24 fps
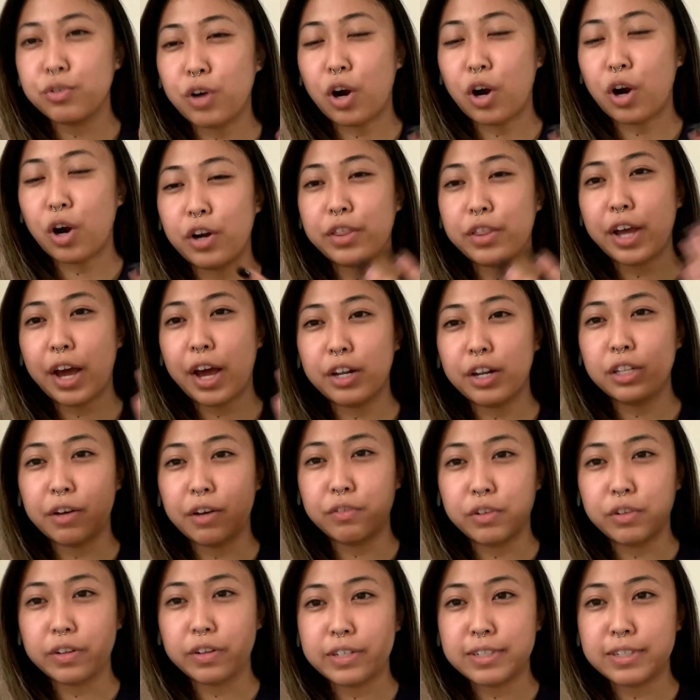are they at a
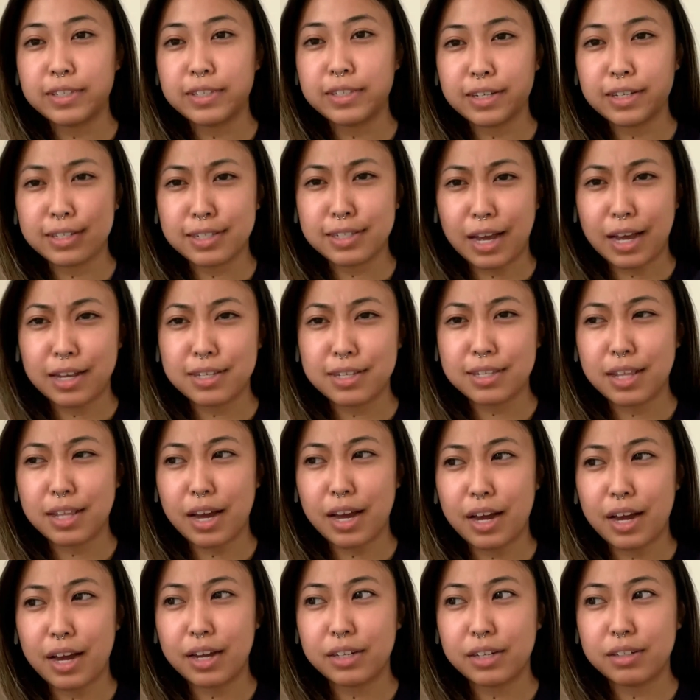level of success
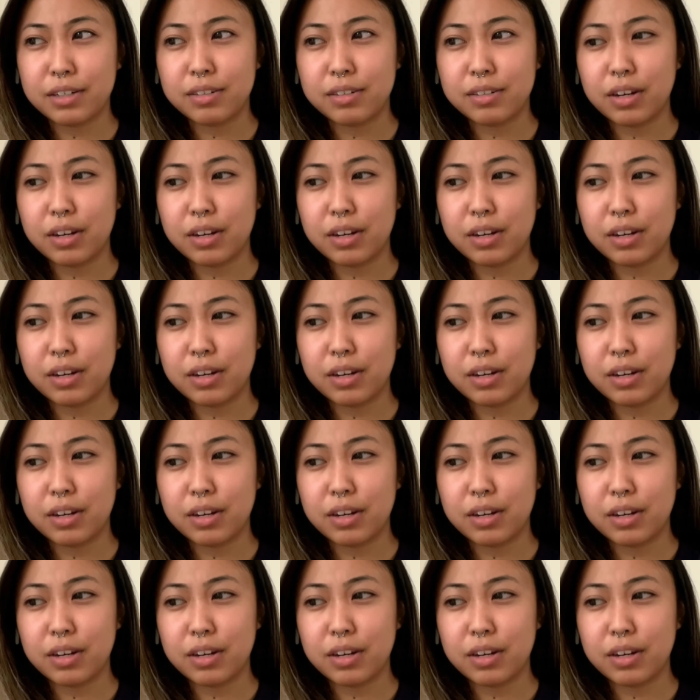that,